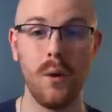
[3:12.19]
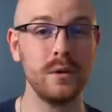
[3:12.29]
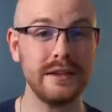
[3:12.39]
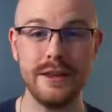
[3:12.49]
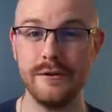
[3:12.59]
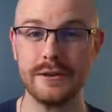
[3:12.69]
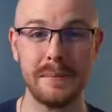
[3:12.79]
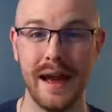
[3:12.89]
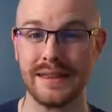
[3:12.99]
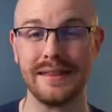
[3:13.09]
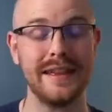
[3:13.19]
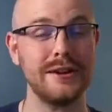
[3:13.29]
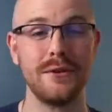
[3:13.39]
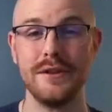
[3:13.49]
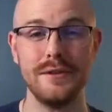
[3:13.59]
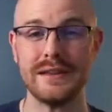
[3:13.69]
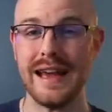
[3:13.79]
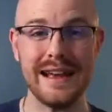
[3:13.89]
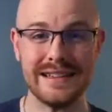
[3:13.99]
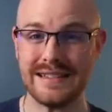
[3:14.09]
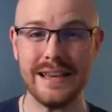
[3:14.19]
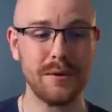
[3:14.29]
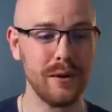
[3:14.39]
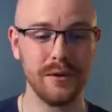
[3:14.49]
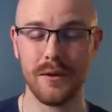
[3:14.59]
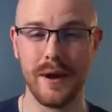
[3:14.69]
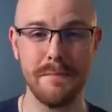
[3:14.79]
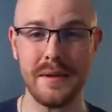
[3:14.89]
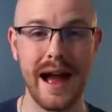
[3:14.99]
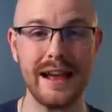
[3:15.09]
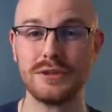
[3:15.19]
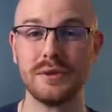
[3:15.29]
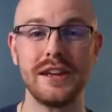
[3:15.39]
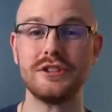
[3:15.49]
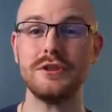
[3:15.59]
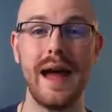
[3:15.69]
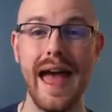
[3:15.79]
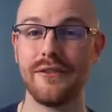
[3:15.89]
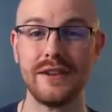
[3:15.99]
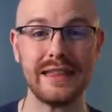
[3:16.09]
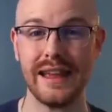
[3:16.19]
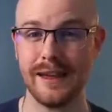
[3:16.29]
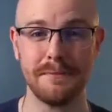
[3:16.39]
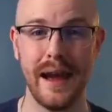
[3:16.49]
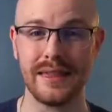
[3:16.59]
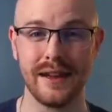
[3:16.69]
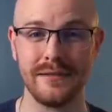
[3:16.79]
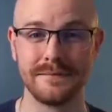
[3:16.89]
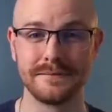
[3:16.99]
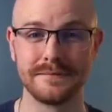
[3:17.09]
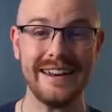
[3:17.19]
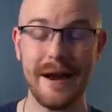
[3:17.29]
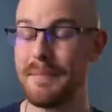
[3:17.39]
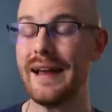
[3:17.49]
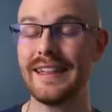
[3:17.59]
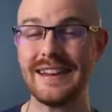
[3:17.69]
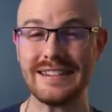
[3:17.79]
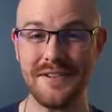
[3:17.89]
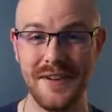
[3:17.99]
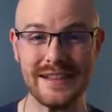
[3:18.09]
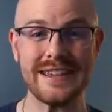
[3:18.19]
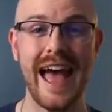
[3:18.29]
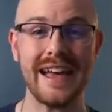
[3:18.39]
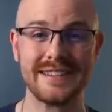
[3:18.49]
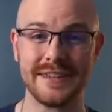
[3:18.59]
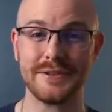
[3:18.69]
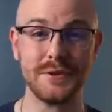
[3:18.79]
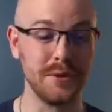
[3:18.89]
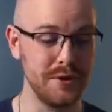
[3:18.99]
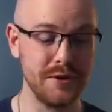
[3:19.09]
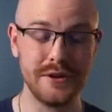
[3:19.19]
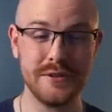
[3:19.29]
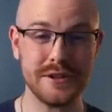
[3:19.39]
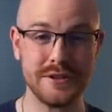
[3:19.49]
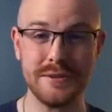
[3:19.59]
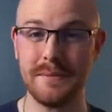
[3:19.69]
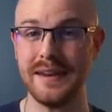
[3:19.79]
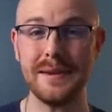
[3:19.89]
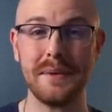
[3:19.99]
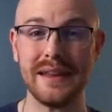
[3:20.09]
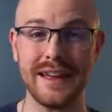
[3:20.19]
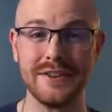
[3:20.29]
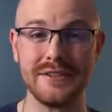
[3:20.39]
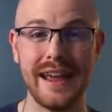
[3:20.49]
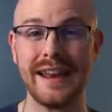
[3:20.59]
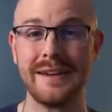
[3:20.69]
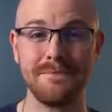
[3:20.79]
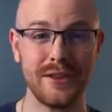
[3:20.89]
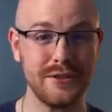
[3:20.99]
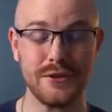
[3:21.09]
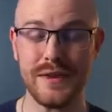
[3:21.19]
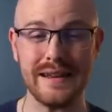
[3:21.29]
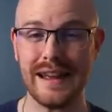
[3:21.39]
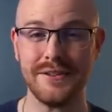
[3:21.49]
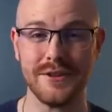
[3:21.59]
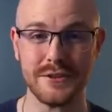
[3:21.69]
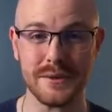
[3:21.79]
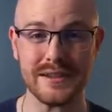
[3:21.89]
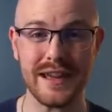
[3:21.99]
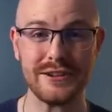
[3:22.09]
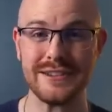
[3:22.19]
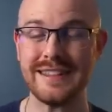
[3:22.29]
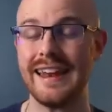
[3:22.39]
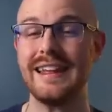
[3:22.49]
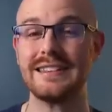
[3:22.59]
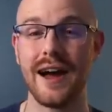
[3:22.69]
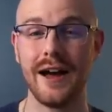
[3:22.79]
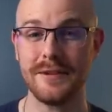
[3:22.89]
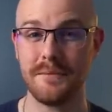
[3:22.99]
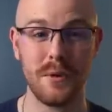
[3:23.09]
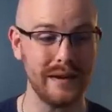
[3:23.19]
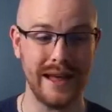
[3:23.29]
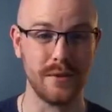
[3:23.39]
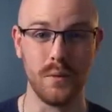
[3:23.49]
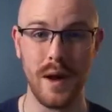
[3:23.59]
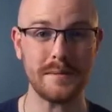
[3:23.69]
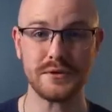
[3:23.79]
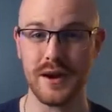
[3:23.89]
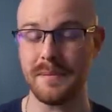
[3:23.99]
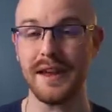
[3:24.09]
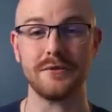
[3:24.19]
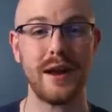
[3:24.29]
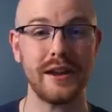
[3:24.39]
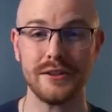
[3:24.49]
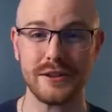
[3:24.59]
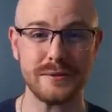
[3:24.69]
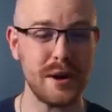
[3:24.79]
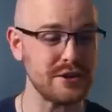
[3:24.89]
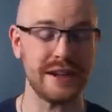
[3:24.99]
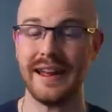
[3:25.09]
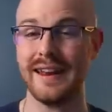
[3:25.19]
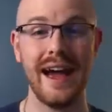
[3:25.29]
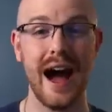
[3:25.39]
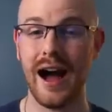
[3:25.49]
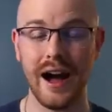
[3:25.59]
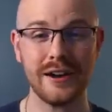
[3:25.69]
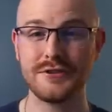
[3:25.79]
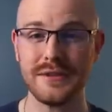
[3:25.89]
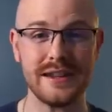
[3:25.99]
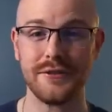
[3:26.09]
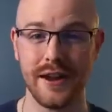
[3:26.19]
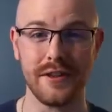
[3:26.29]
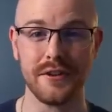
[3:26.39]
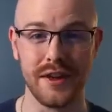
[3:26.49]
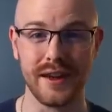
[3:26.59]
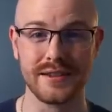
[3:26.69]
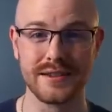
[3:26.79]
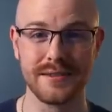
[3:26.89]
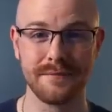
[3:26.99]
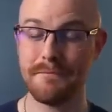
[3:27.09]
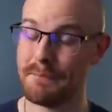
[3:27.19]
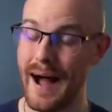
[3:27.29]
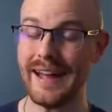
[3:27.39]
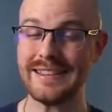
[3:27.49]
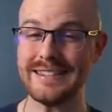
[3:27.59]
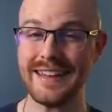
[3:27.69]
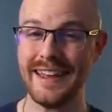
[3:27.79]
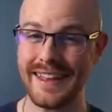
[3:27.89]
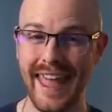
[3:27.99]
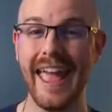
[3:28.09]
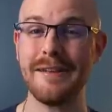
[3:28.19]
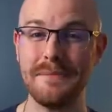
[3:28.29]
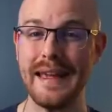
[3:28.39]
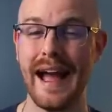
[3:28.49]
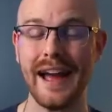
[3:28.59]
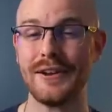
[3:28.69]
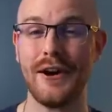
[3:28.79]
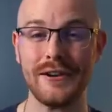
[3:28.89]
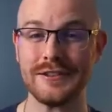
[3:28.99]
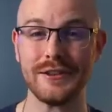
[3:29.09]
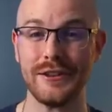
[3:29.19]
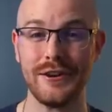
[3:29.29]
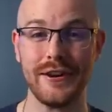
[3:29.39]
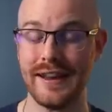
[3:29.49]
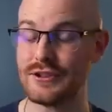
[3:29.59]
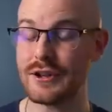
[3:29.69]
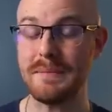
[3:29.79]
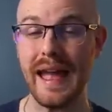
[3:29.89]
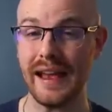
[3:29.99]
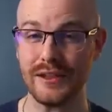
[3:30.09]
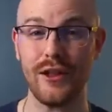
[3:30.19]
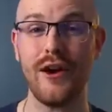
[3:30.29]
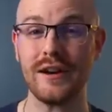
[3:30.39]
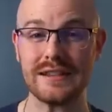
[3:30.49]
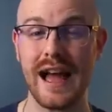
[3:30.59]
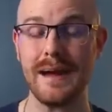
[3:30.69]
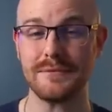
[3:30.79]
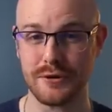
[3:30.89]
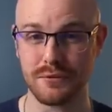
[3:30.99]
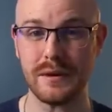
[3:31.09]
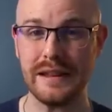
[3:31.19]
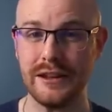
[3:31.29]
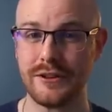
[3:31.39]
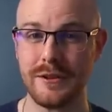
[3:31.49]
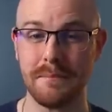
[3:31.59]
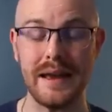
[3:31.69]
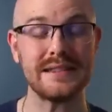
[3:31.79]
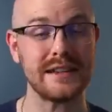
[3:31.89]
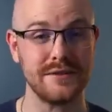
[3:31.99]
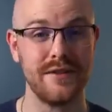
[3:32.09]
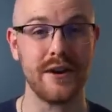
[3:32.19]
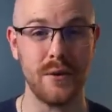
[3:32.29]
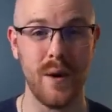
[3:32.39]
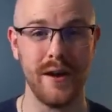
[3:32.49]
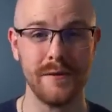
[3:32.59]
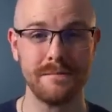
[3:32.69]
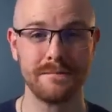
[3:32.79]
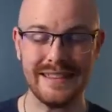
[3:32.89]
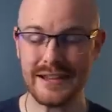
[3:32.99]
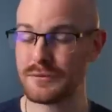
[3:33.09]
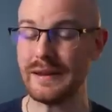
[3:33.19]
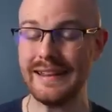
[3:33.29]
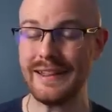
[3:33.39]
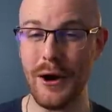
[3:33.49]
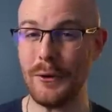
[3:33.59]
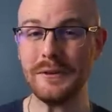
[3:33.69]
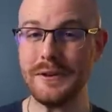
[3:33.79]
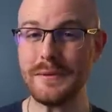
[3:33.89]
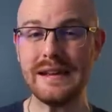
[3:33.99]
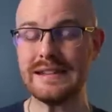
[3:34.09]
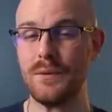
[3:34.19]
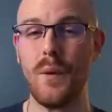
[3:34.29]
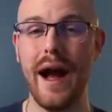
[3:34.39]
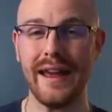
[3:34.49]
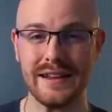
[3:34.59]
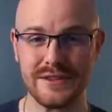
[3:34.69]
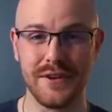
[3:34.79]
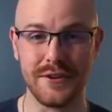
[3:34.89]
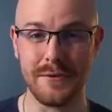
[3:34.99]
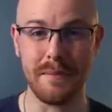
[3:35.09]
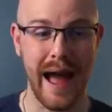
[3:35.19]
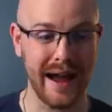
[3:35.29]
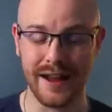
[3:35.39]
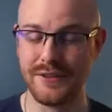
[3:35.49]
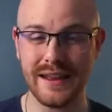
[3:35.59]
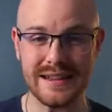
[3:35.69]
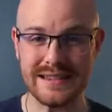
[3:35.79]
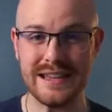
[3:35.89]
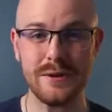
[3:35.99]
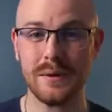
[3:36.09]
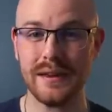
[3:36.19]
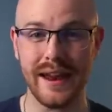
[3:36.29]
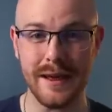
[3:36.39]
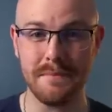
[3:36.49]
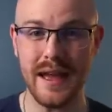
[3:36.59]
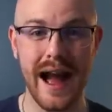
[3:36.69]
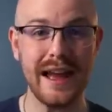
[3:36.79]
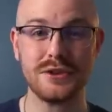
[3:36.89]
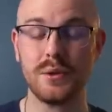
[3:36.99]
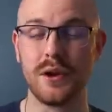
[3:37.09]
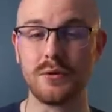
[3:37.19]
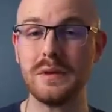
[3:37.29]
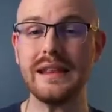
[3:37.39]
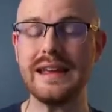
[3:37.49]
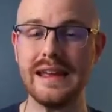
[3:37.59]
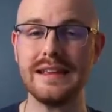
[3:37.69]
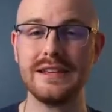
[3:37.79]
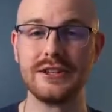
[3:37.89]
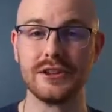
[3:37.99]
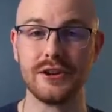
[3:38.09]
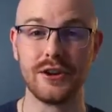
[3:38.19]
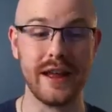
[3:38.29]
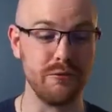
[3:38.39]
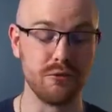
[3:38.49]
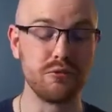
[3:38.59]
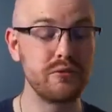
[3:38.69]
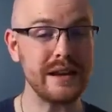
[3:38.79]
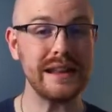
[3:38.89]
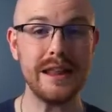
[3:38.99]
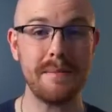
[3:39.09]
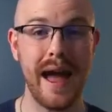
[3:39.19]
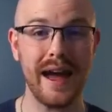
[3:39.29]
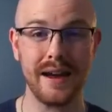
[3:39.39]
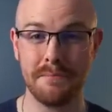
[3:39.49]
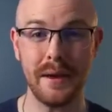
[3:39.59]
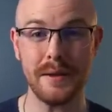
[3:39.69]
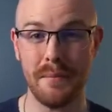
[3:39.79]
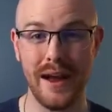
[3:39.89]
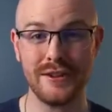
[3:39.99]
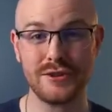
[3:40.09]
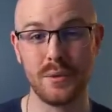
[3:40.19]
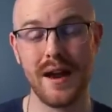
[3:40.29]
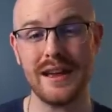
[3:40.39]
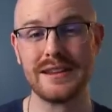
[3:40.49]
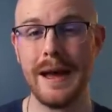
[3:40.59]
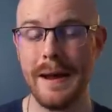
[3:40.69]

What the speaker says: only use Python. They don't use SQL or a BI tool. They just do everything in Python. Now, Python is a fantastic tool. You can use it to manipulate your data, to create data visualizations, and a ton more like web scraping and regular expression and 100 different other things. But it can be kind of hard to learn. It took me a long time to really learn the basics very well. That's really the only reason why it is farther back. I feel like SQL and a BI tool are really easy to learn and really pack a big punch, whereas